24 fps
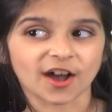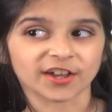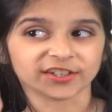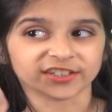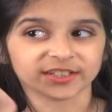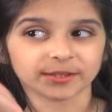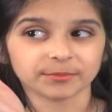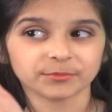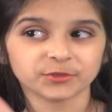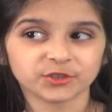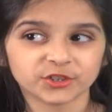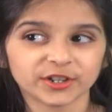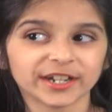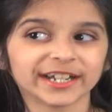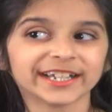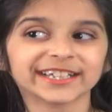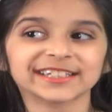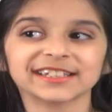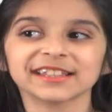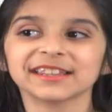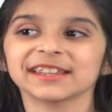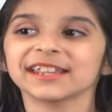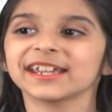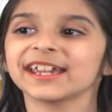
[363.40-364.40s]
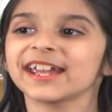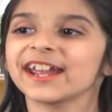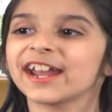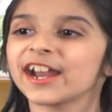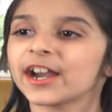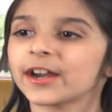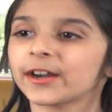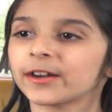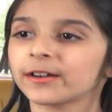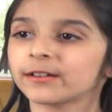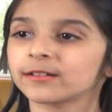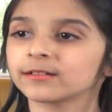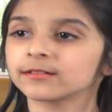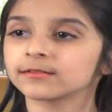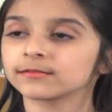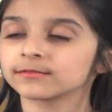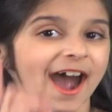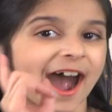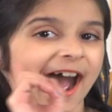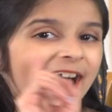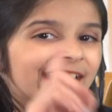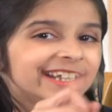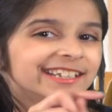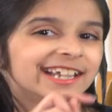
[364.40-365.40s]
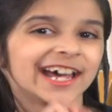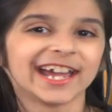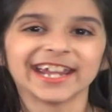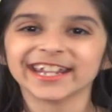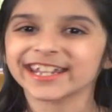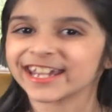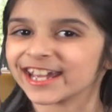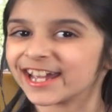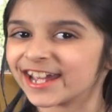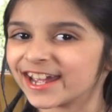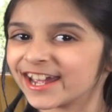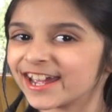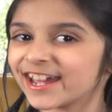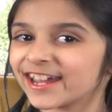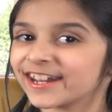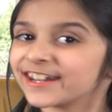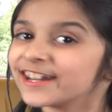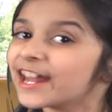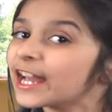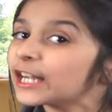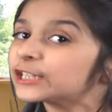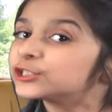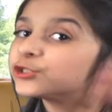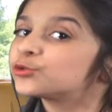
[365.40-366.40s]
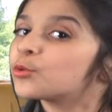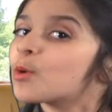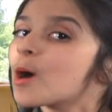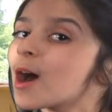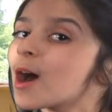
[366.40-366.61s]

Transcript: awesome tricks in the air. I like it. Next